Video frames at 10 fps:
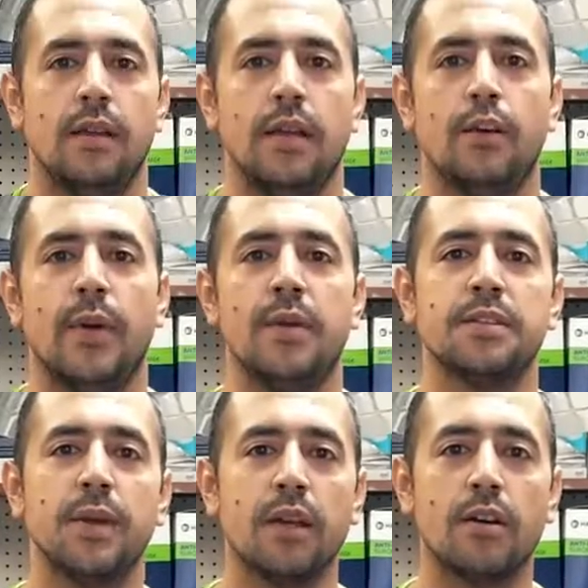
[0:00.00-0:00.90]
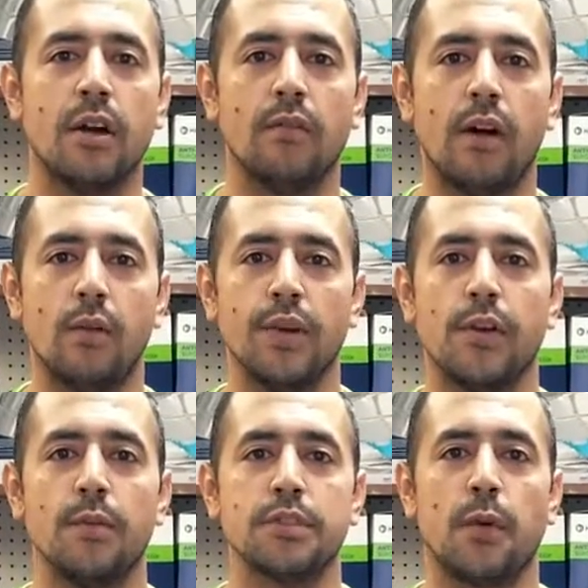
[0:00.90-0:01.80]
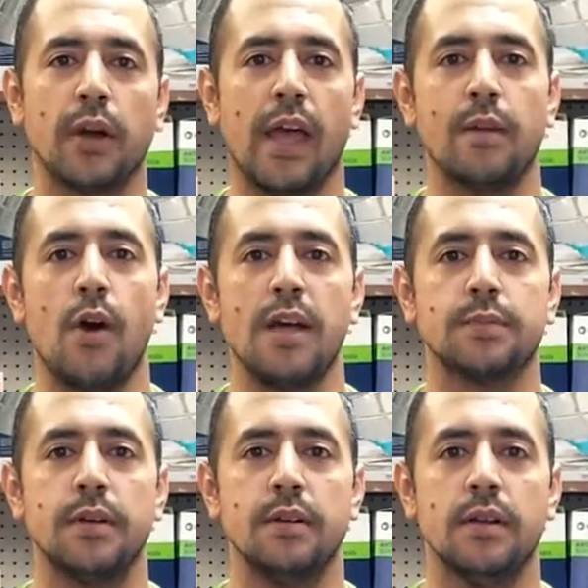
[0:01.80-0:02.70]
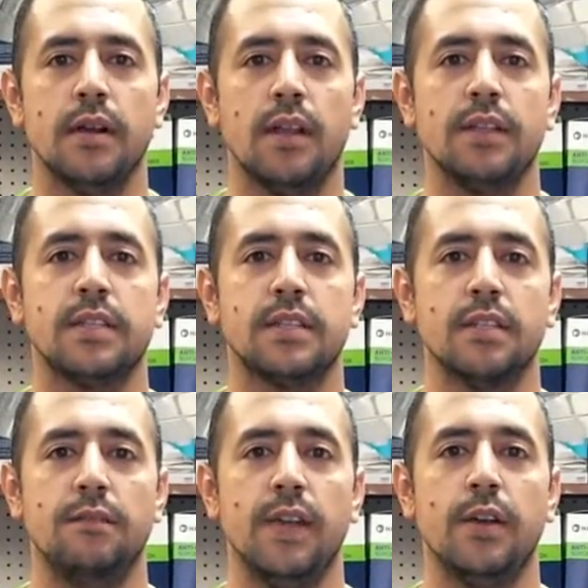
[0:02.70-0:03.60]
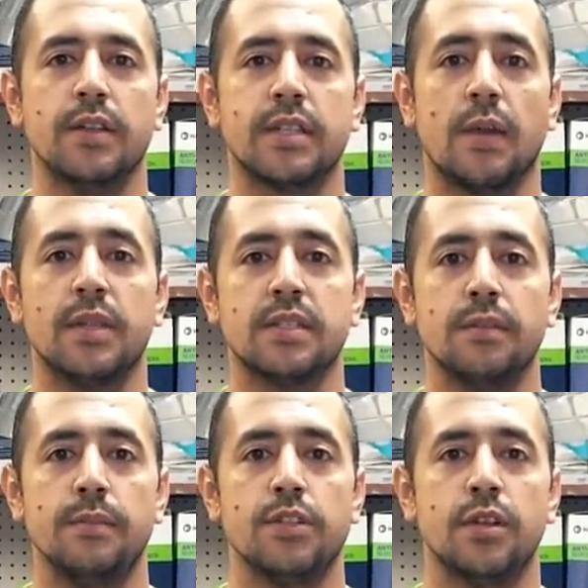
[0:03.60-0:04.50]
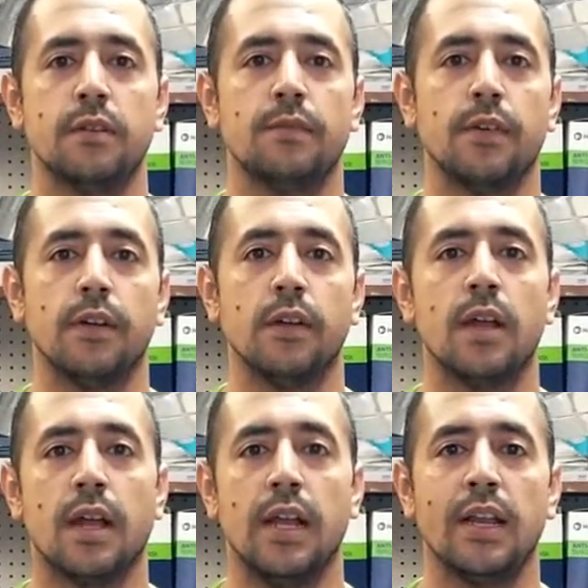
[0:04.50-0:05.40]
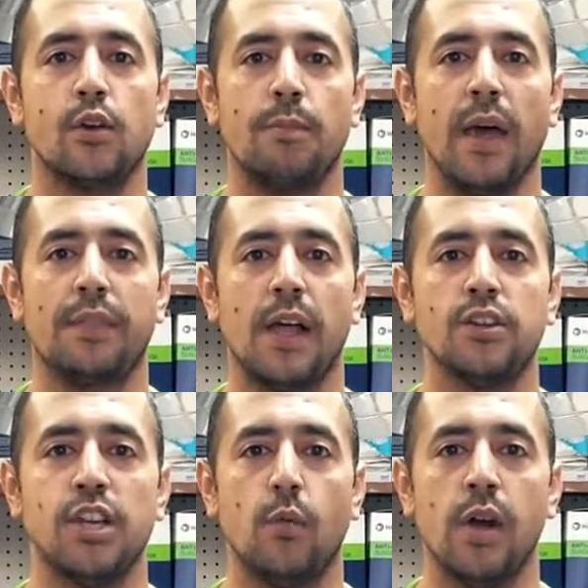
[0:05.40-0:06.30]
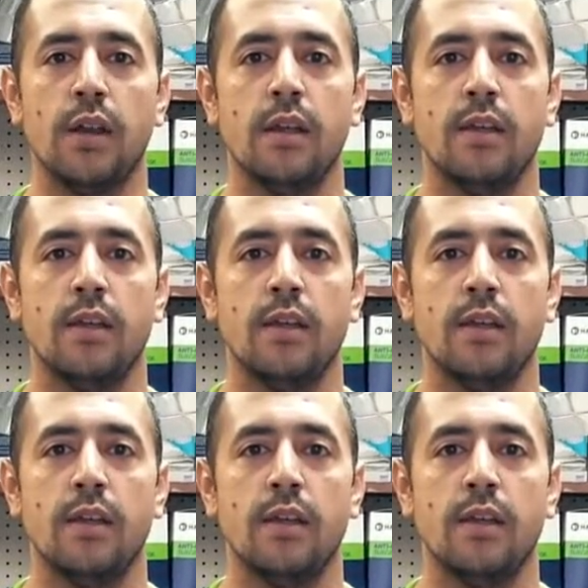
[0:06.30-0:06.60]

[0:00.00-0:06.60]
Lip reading: Hello, my name is Miguel Carvajal with Almost Park Animal Hospital, and this is the video assignment submission for Clinical Pathology 1,